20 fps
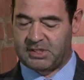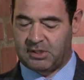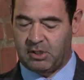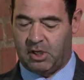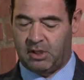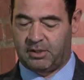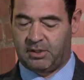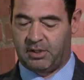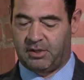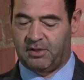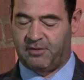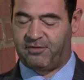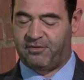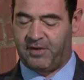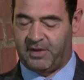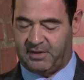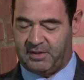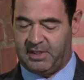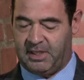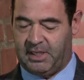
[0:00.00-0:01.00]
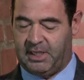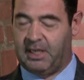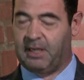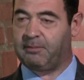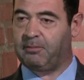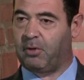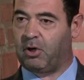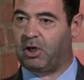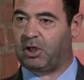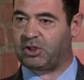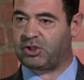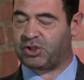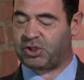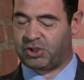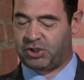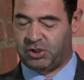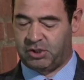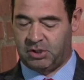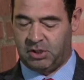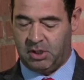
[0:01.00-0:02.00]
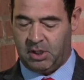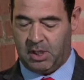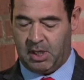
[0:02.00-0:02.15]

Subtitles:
started the fatiguing march,